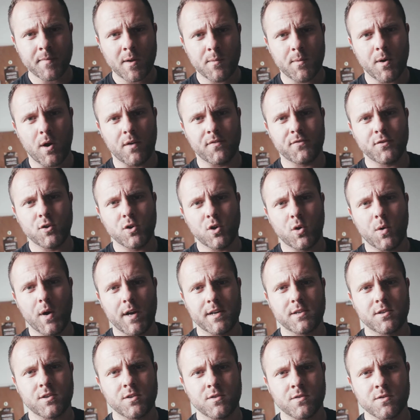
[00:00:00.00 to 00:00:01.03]
We've got a few
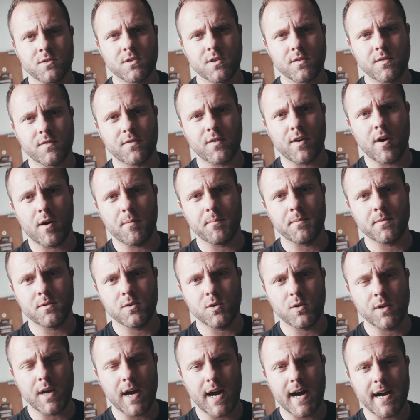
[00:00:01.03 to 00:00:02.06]
questions from
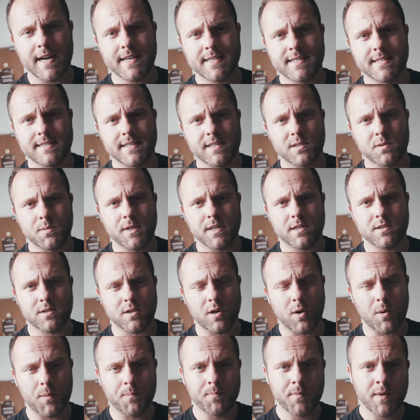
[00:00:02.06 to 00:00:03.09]
you guys this week,
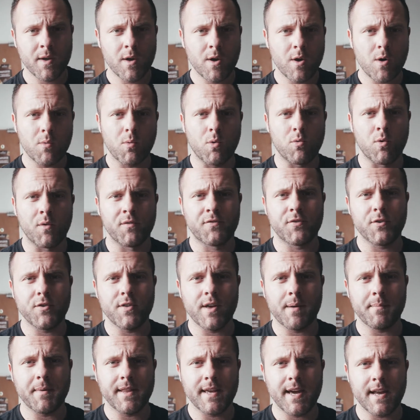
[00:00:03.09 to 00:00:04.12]
so we'll run through
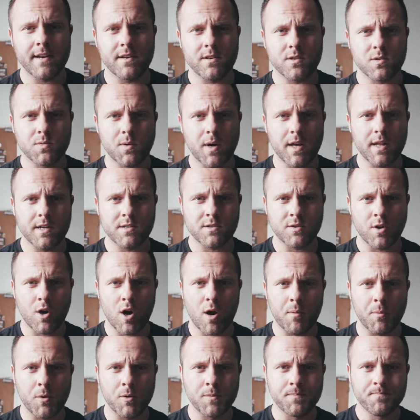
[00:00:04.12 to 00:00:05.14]
them at the end as well as
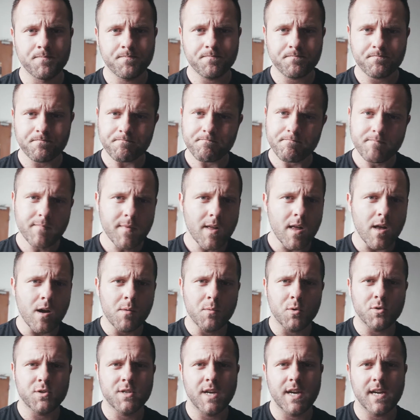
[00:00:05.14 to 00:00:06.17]
normal, and
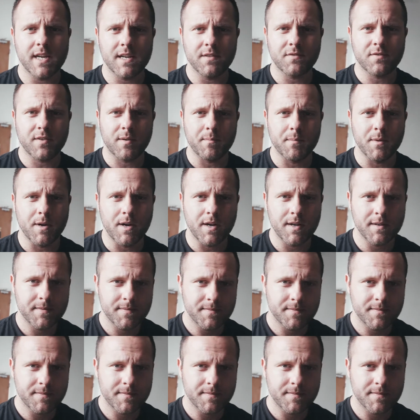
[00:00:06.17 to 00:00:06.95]
we'll take it from there.